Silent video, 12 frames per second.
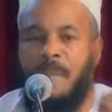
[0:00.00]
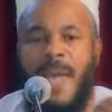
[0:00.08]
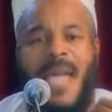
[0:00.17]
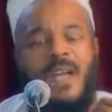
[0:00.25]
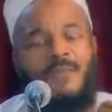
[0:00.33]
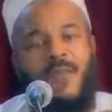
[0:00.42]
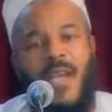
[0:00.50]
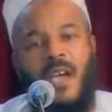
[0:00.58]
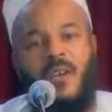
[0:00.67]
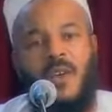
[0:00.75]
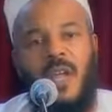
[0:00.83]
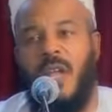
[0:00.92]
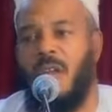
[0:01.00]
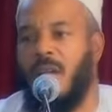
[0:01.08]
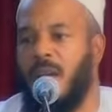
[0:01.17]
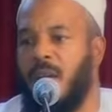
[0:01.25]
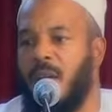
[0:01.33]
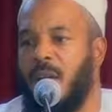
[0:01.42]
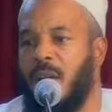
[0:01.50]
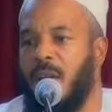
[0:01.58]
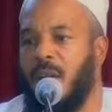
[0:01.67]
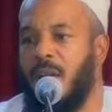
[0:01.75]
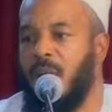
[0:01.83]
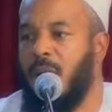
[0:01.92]
may vary
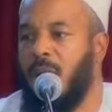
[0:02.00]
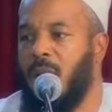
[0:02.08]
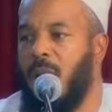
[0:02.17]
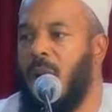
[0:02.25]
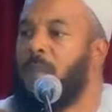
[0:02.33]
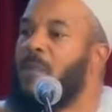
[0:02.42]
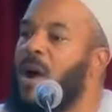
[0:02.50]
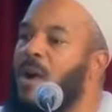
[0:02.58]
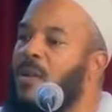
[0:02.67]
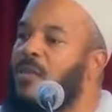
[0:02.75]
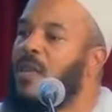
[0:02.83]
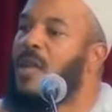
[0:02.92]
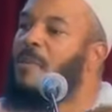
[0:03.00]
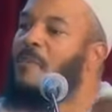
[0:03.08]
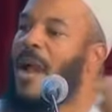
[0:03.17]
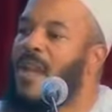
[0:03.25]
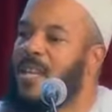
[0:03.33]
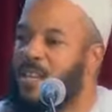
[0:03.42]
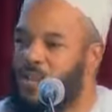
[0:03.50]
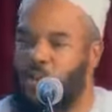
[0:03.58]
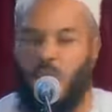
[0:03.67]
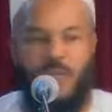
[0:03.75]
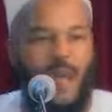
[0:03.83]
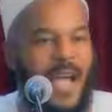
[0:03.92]
among the companions.
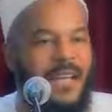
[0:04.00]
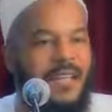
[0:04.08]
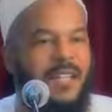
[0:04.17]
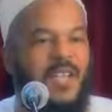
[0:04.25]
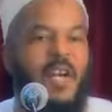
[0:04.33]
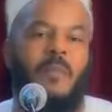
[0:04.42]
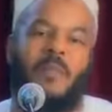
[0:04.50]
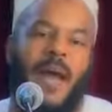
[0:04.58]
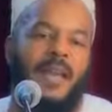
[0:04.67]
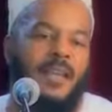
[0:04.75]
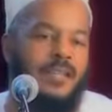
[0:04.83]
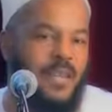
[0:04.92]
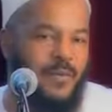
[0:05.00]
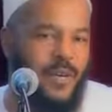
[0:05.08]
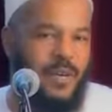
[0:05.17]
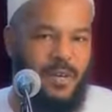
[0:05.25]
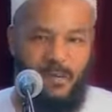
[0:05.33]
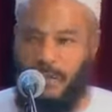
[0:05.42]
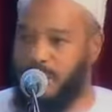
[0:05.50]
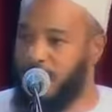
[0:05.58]
You will find that the companions differed.